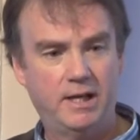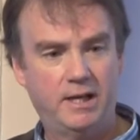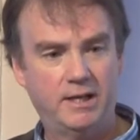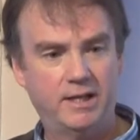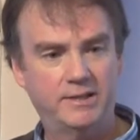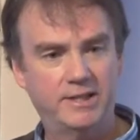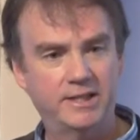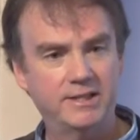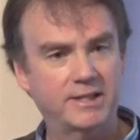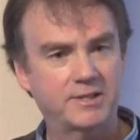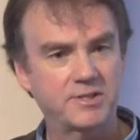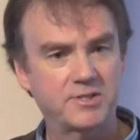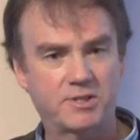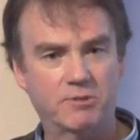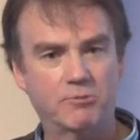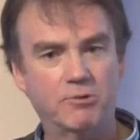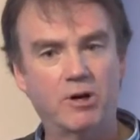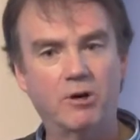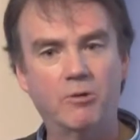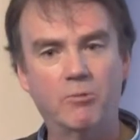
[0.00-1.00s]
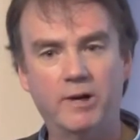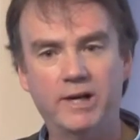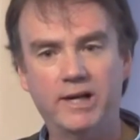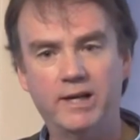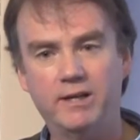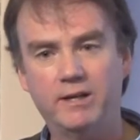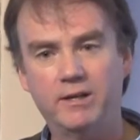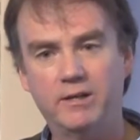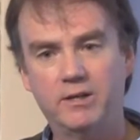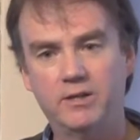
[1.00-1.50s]
And I think that's the wrong
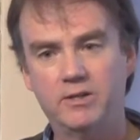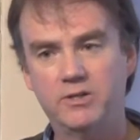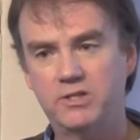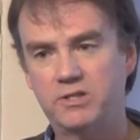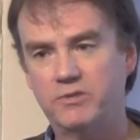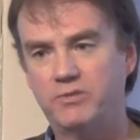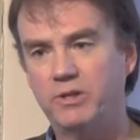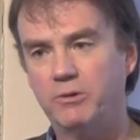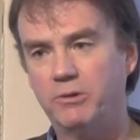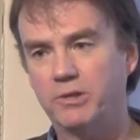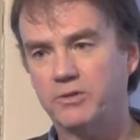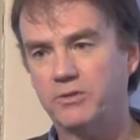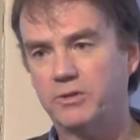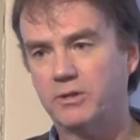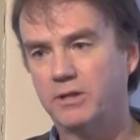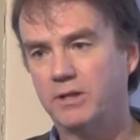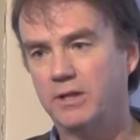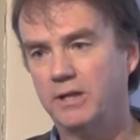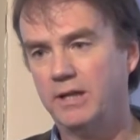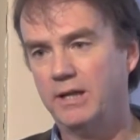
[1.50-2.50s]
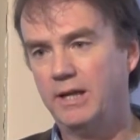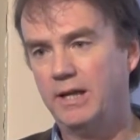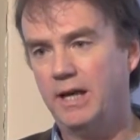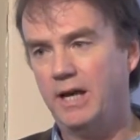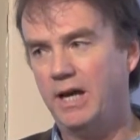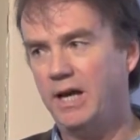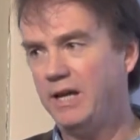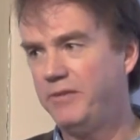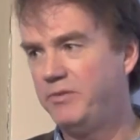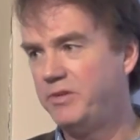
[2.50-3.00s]
way to view it.
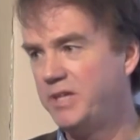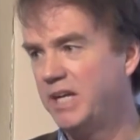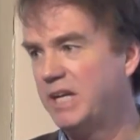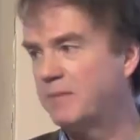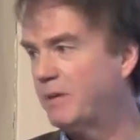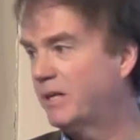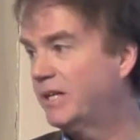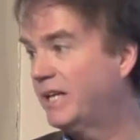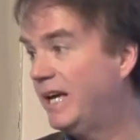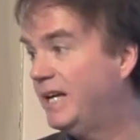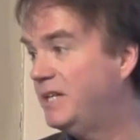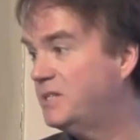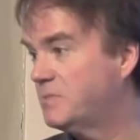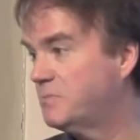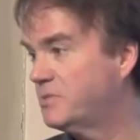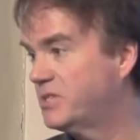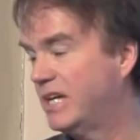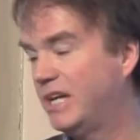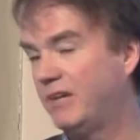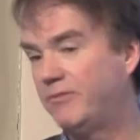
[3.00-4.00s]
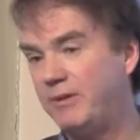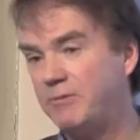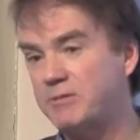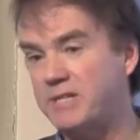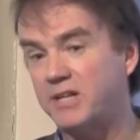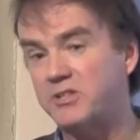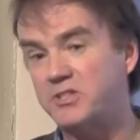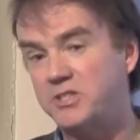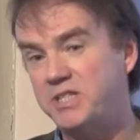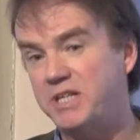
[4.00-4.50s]
Uh, if you think about Keynes himself, he was
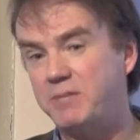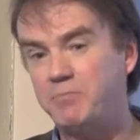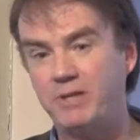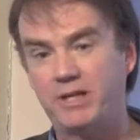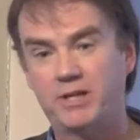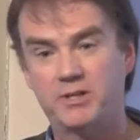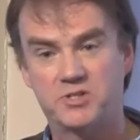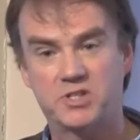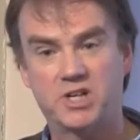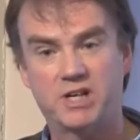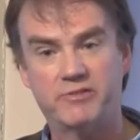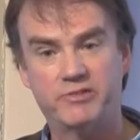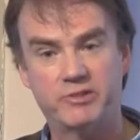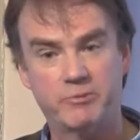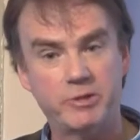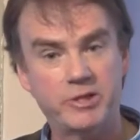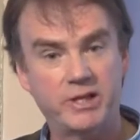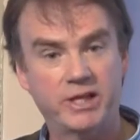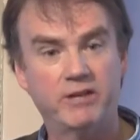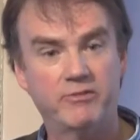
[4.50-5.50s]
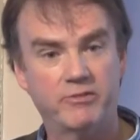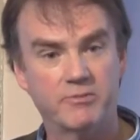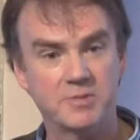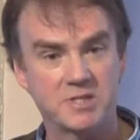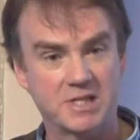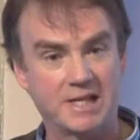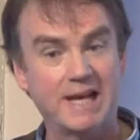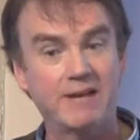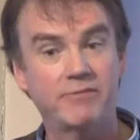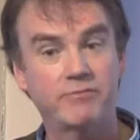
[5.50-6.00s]
actually deeply conservative. We think of him
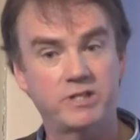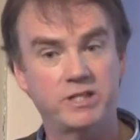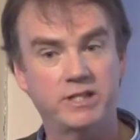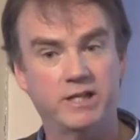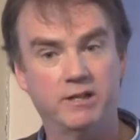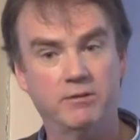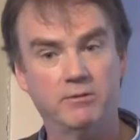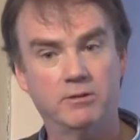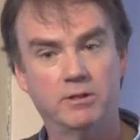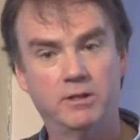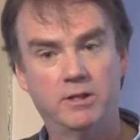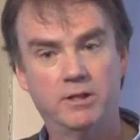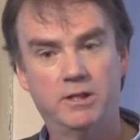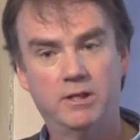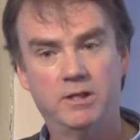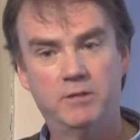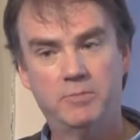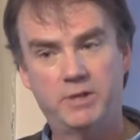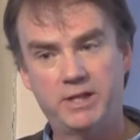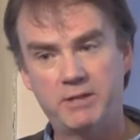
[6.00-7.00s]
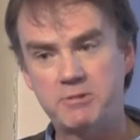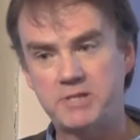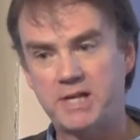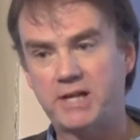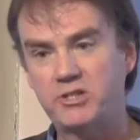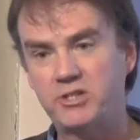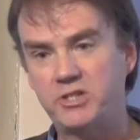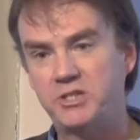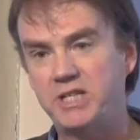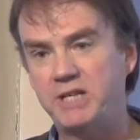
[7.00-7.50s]
as a lefty now, but he was
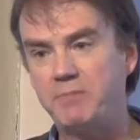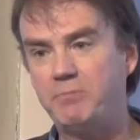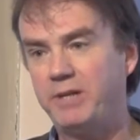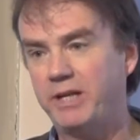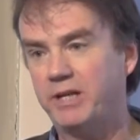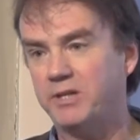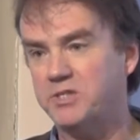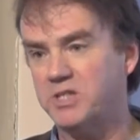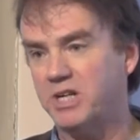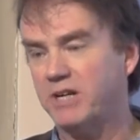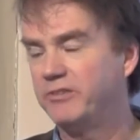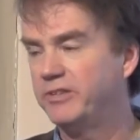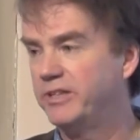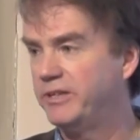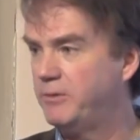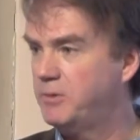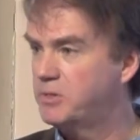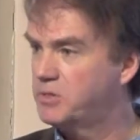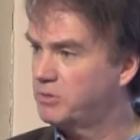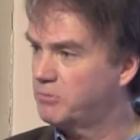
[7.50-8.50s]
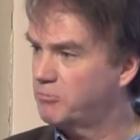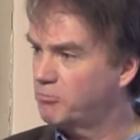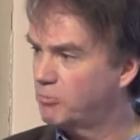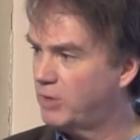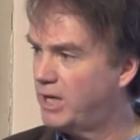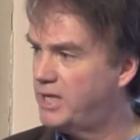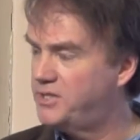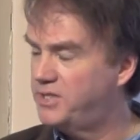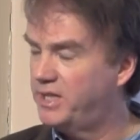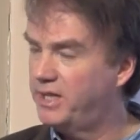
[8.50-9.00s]
actually deeply conservative. He was
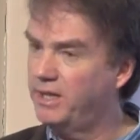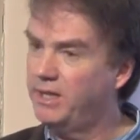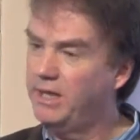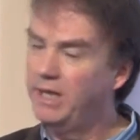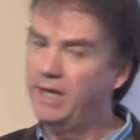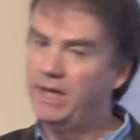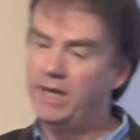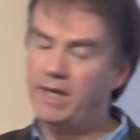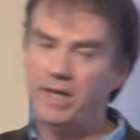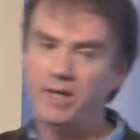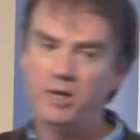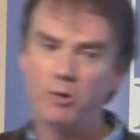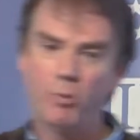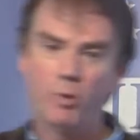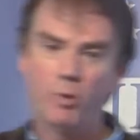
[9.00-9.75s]
writing in a